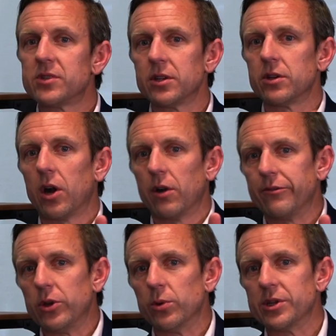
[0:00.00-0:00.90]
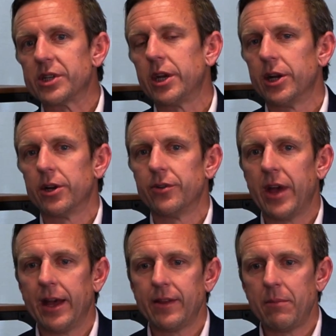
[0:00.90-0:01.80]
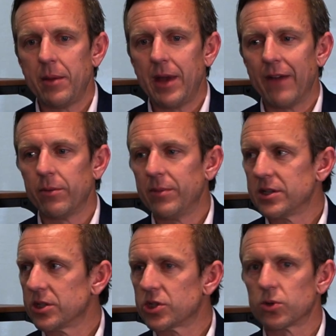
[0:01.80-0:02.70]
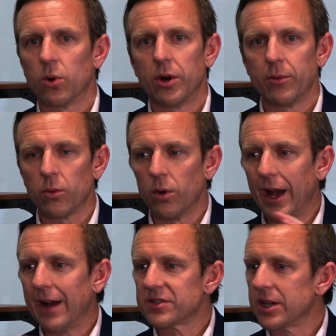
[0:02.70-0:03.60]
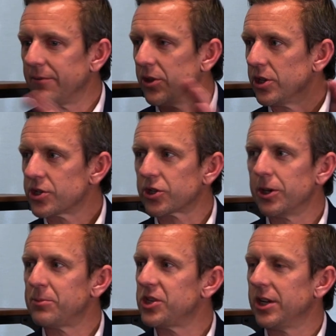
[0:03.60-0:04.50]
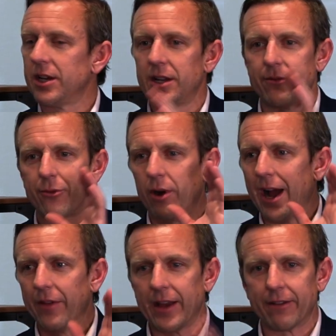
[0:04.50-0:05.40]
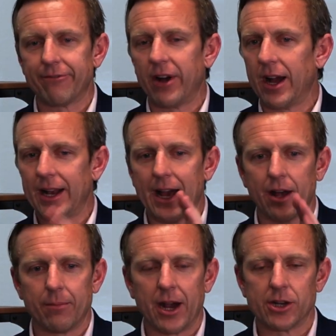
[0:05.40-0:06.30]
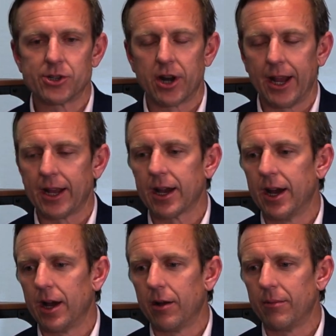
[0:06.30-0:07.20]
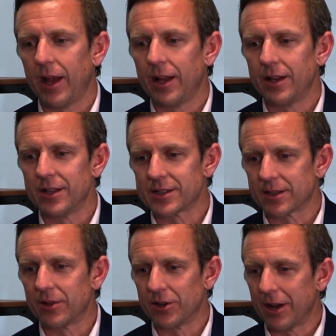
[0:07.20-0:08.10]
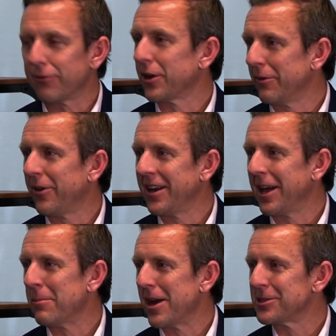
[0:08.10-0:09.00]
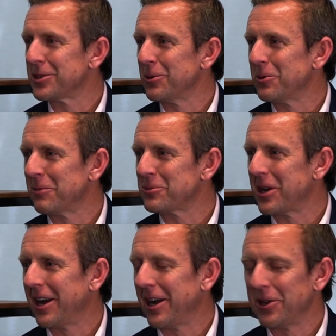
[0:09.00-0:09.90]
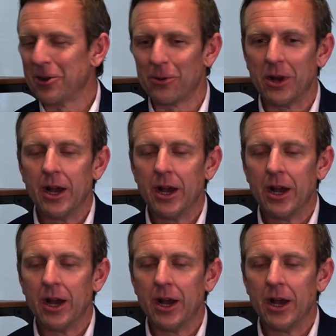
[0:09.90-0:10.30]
to our viewers here that maybe haven't been to the store, and we'll have stuff in the description for how they can find out about Drank. And they're definitely going to find out about it soon. I know.